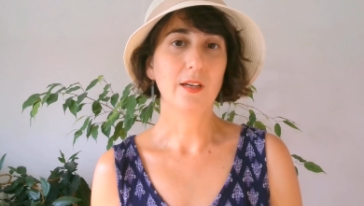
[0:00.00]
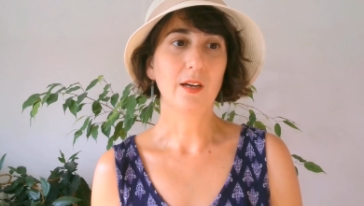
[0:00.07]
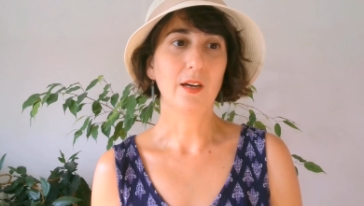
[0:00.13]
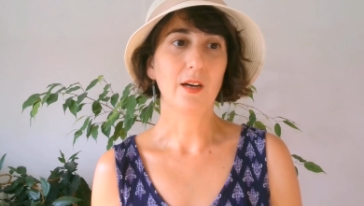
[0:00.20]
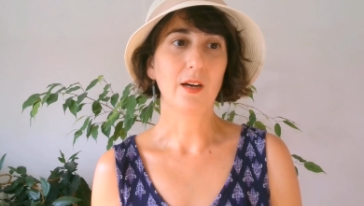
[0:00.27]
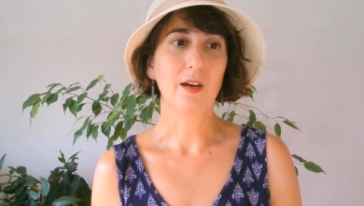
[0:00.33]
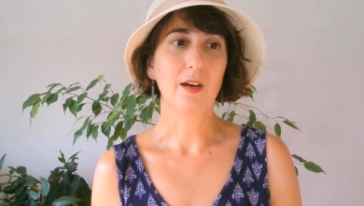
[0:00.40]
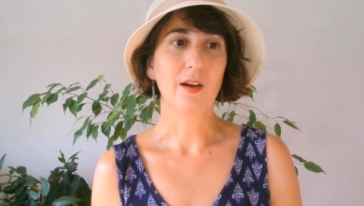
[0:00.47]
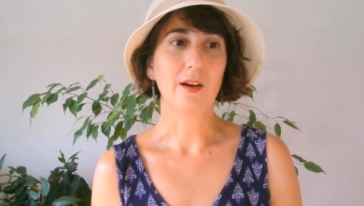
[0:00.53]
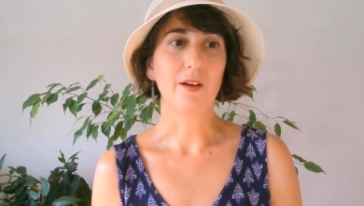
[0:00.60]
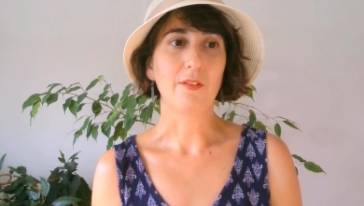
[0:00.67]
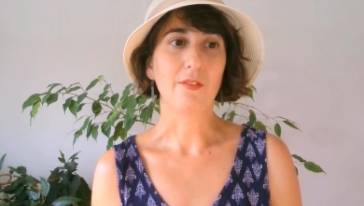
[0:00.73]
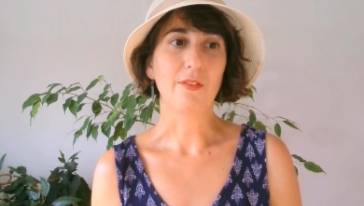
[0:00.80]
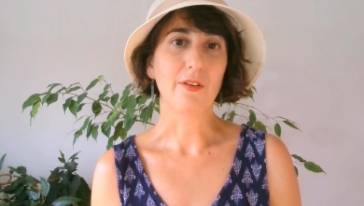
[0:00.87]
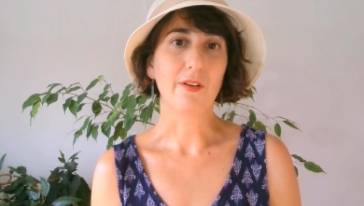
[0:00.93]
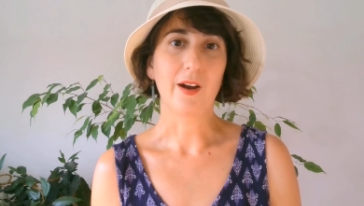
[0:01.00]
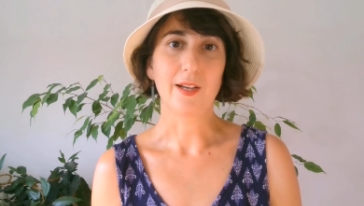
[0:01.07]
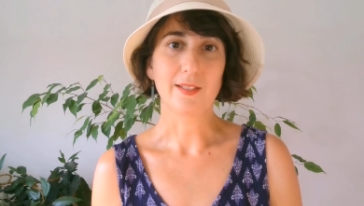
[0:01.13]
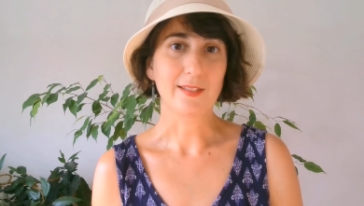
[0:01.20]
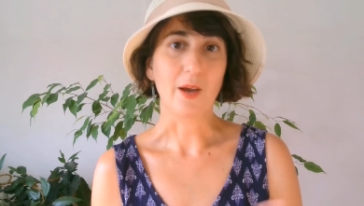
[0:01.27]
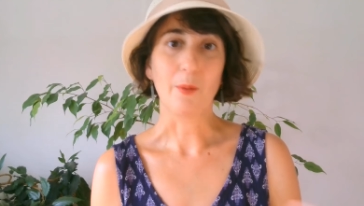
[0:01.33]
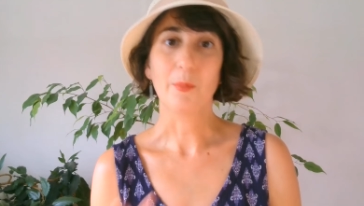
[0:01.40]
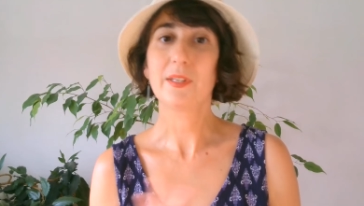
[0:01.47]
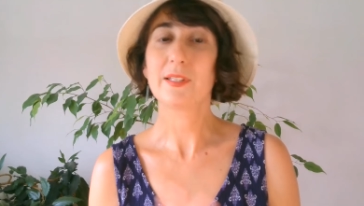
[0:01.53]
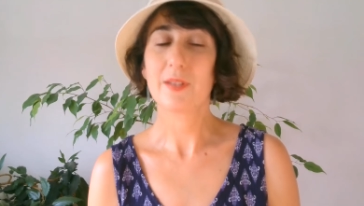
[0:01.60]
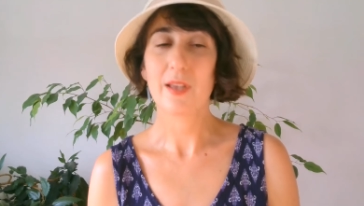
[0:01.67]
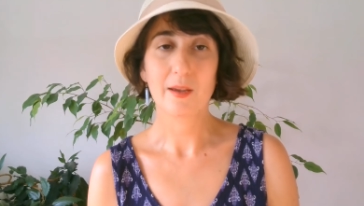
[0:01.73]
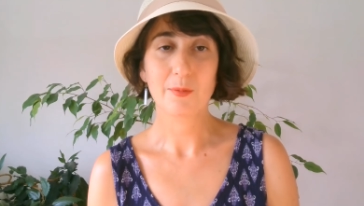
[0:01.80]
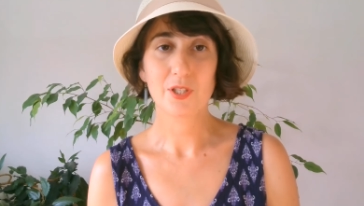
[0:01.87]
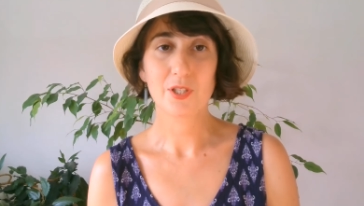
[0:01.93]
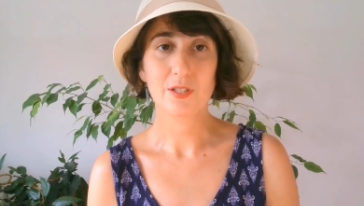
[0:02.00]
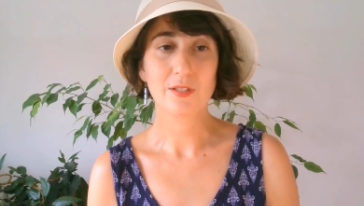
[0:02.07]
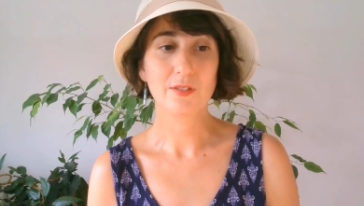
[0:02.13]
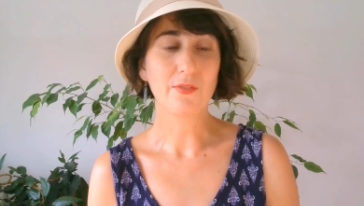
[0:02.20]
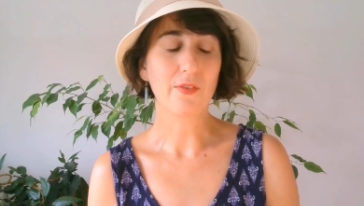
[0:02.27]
there are some exceptions.